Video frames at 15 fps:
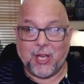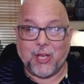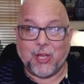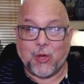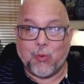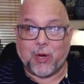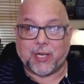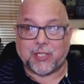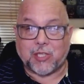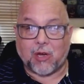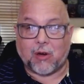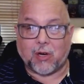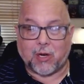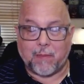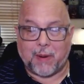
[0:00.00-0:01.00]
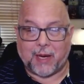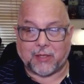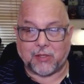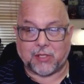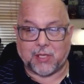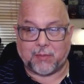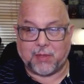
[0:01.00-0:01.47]
want to talk
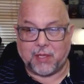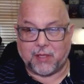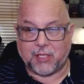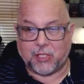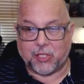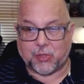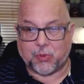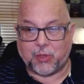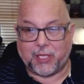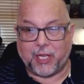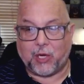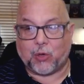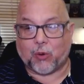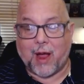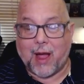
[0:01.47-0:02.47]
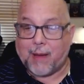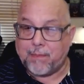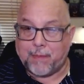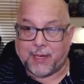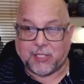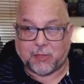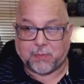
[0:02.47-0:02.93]
about something that just really grabbed
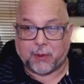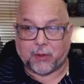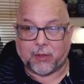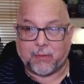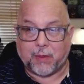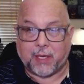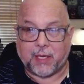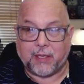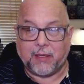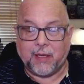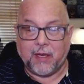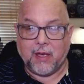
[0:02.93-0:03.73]
my spirit, man.